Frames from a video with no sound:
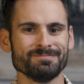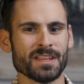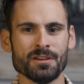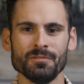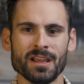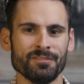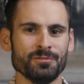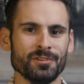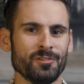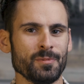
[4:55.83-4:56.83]
they don't have
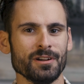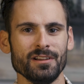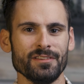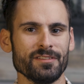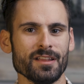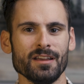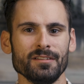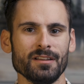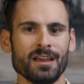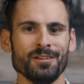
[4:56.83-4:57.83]
to experience that.
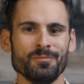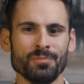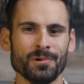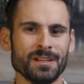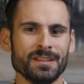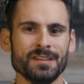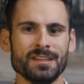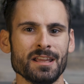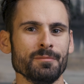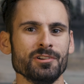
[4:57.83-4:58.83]
I don't bring the
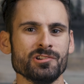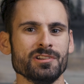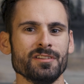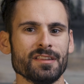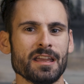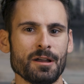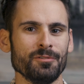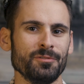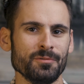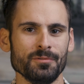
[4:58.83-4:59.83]
damage into the
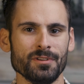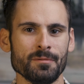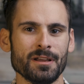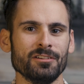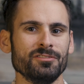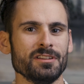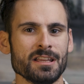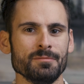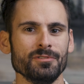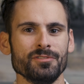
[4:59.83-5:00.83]
household. I'm
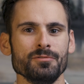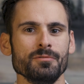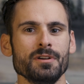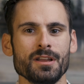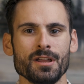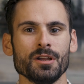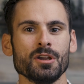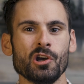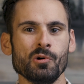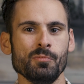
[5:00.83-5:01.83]
actually able to
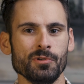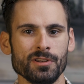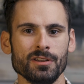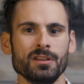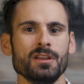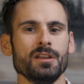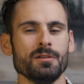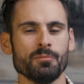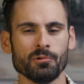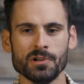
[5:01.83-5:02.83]
cope and
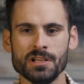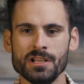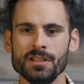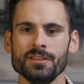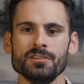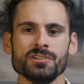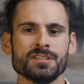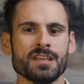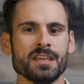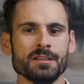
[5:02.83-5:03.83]
breathe and
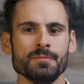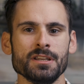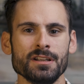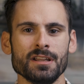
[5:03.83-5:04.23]
just take a minute